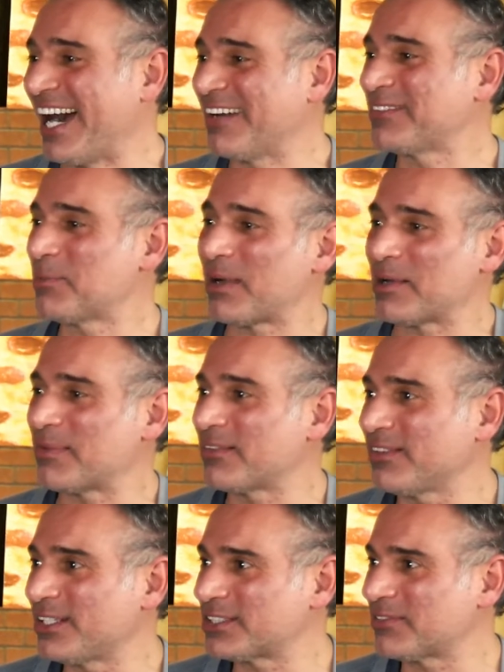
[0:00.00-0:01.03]
I have to buy them
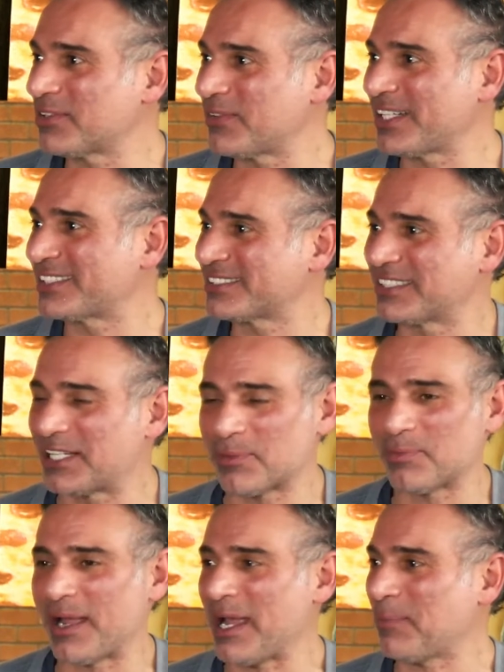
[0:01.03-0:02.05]
lunch every week just to keep
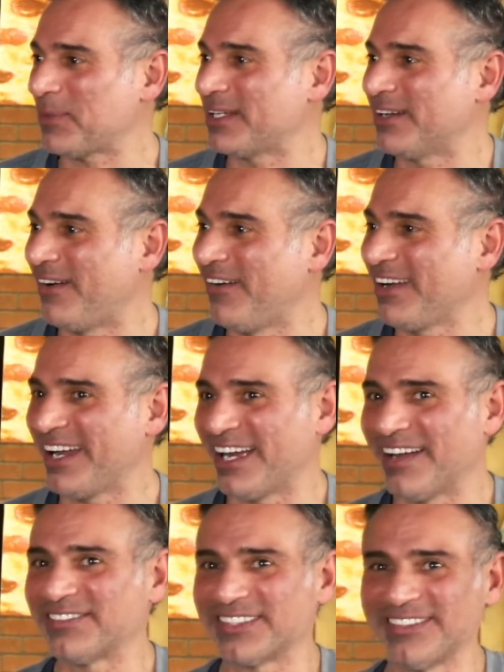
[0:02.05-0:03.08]
them happy. Oh yeah,
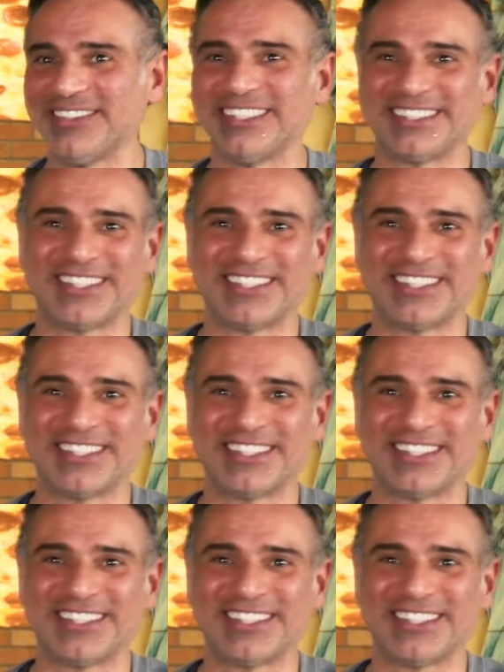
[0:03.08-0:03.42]
absolutely.